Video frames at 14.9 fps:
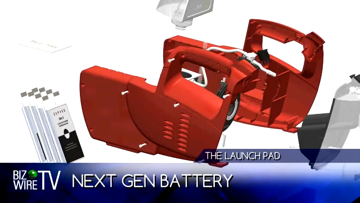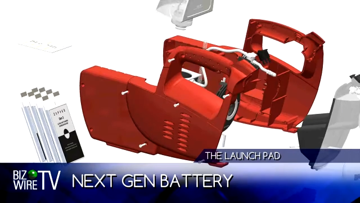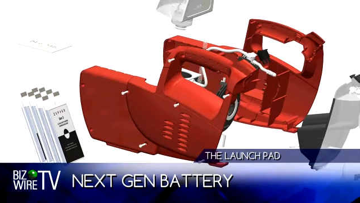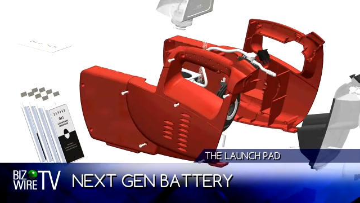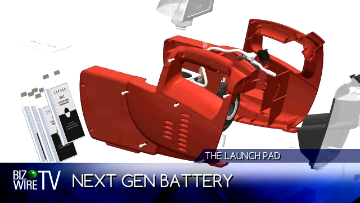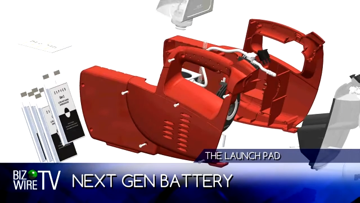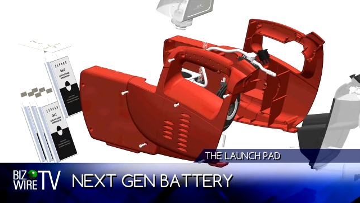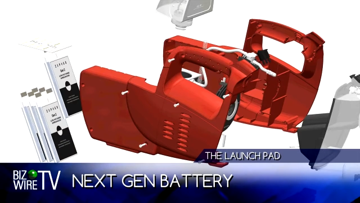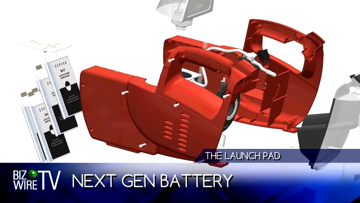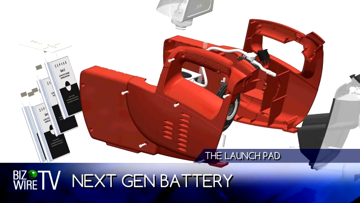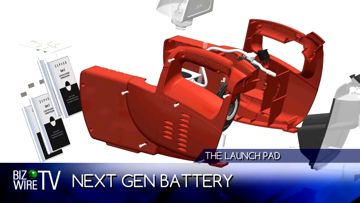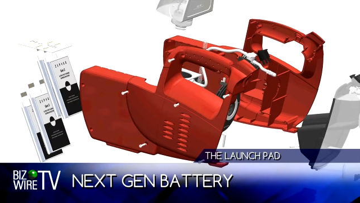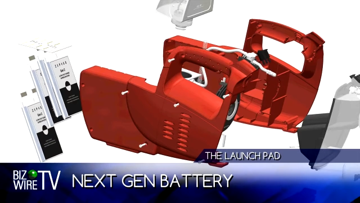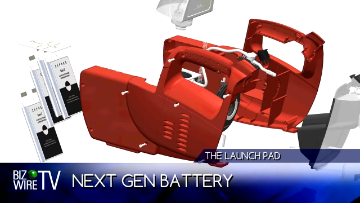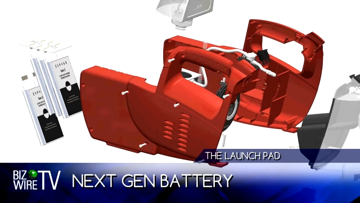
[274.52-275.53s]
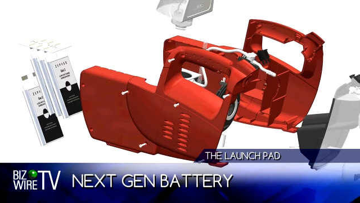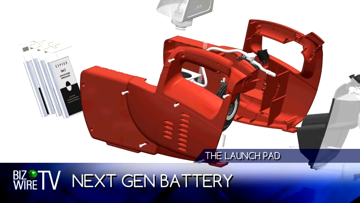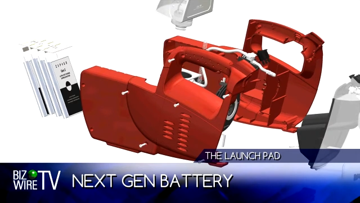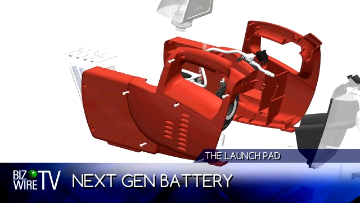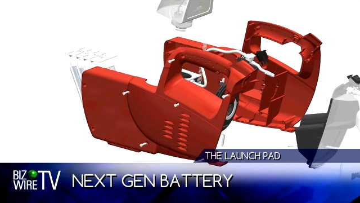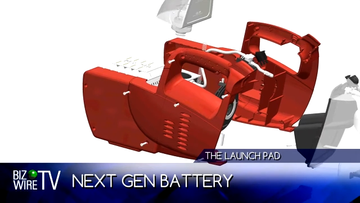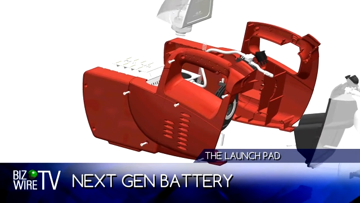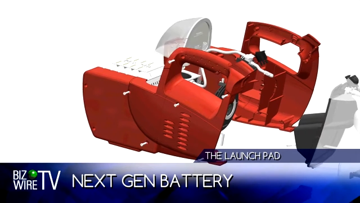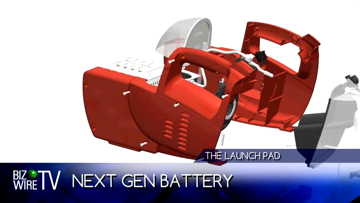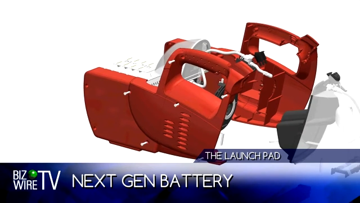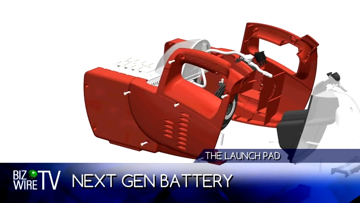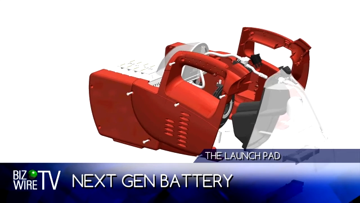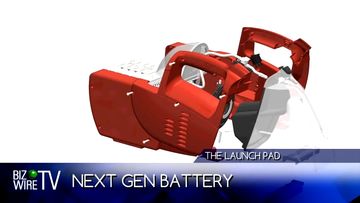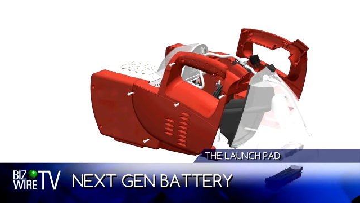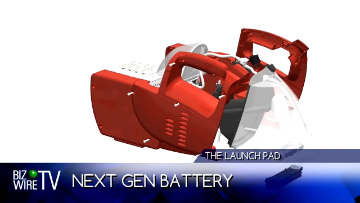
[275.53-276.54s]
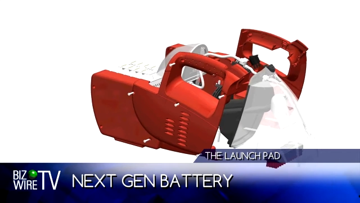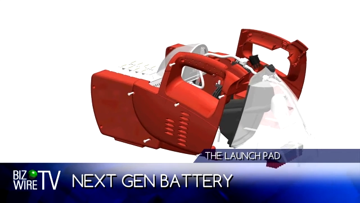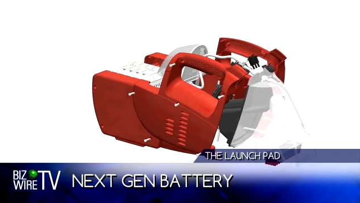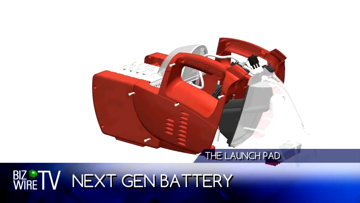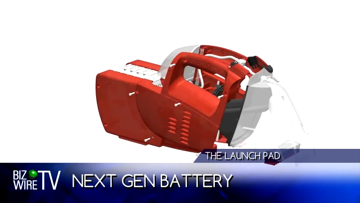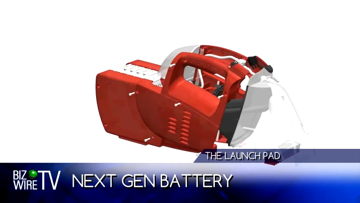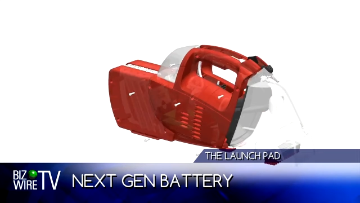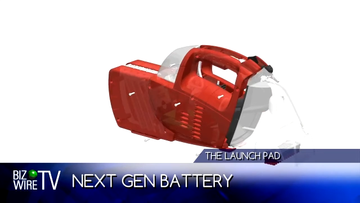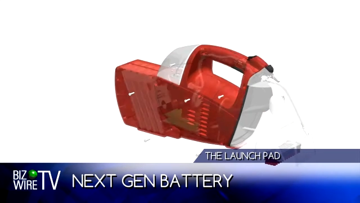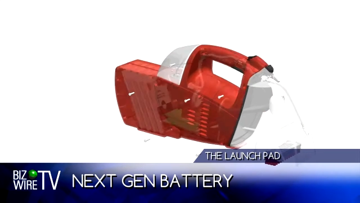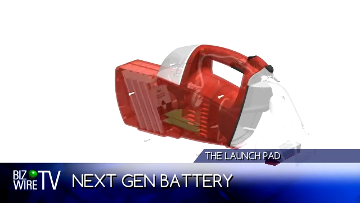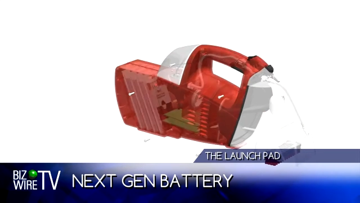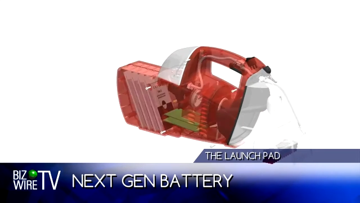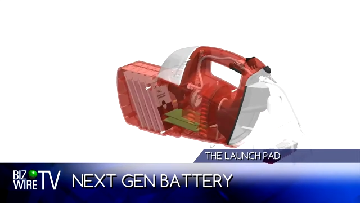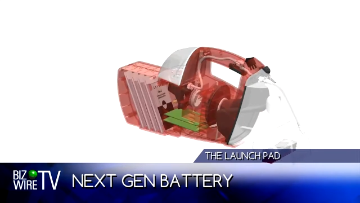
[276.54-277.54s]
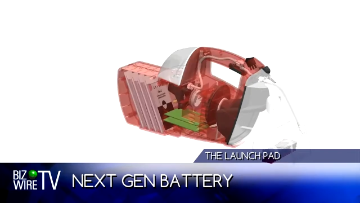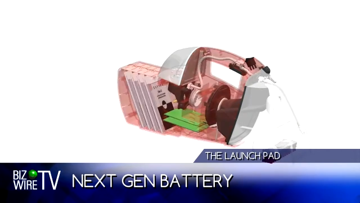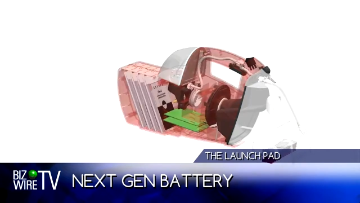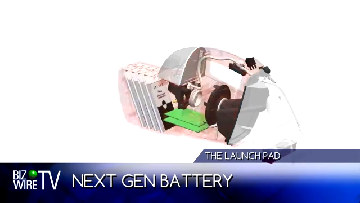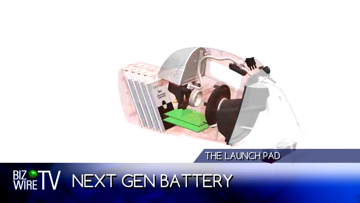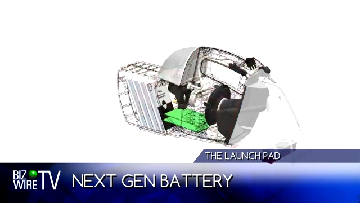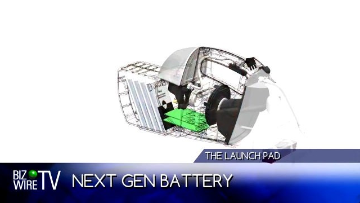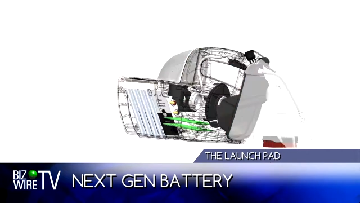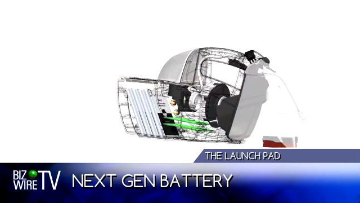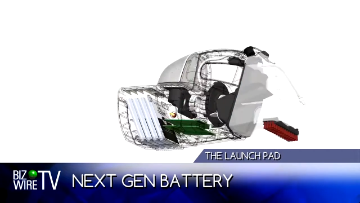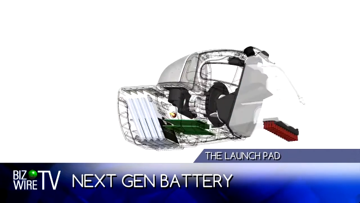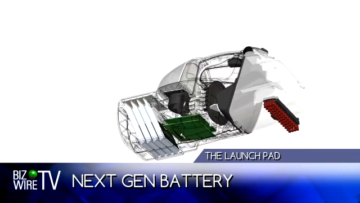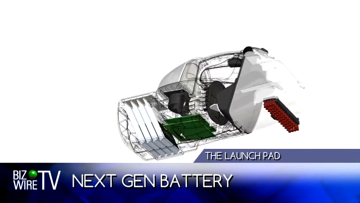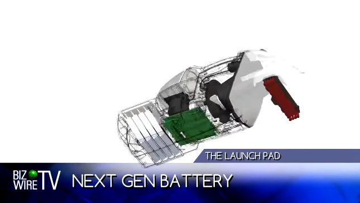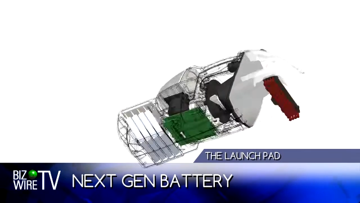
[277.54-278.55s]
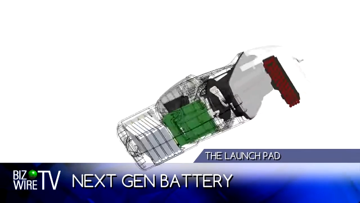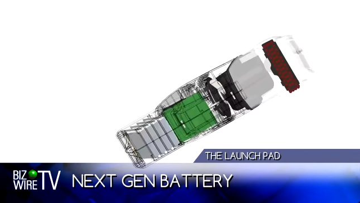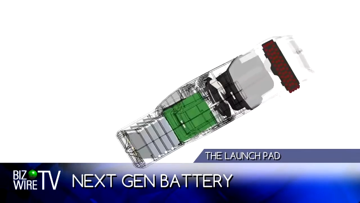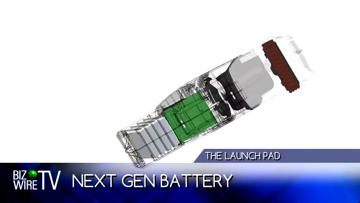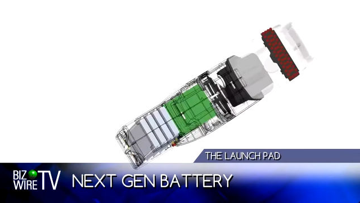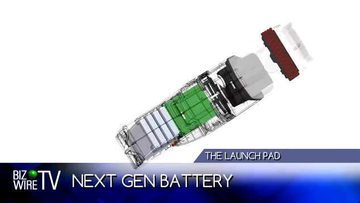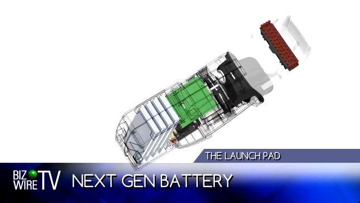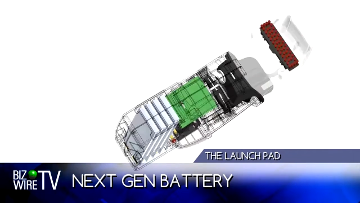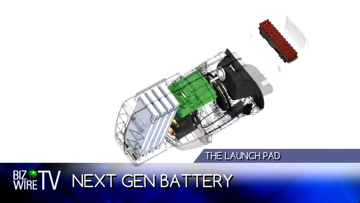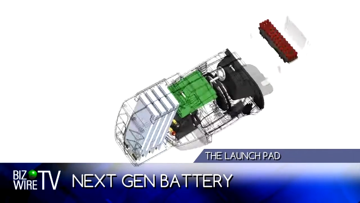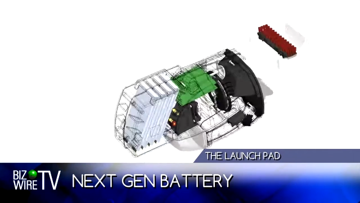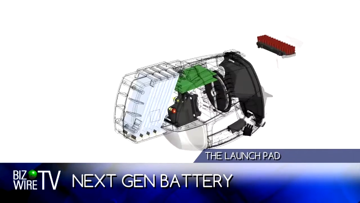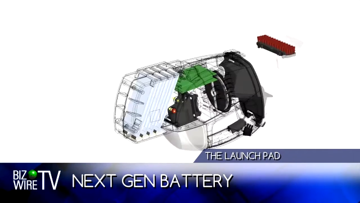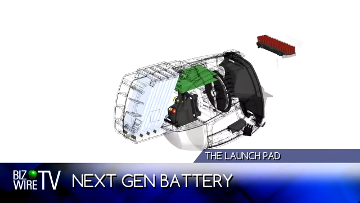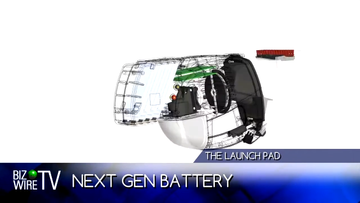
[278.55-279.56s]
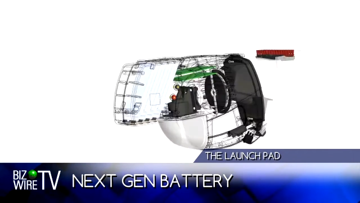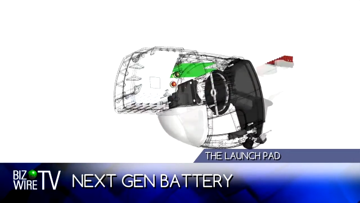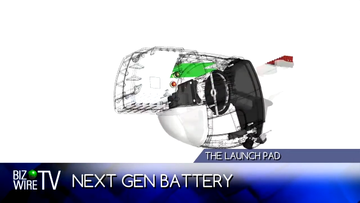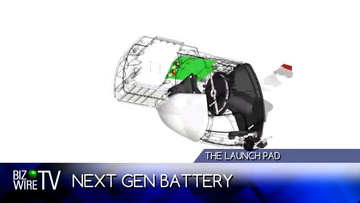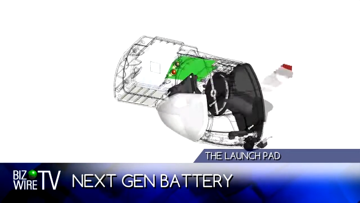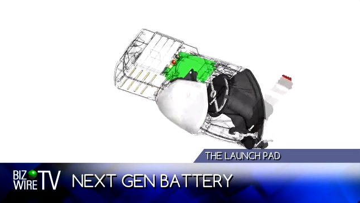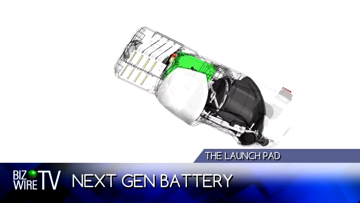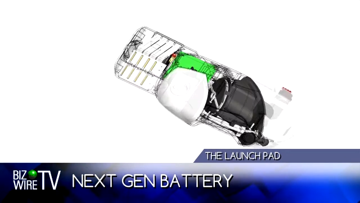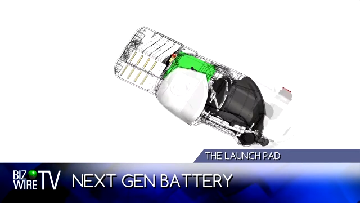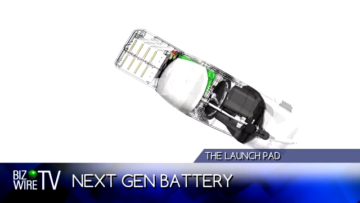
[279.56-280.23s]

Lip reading: [unreadable: no face in view]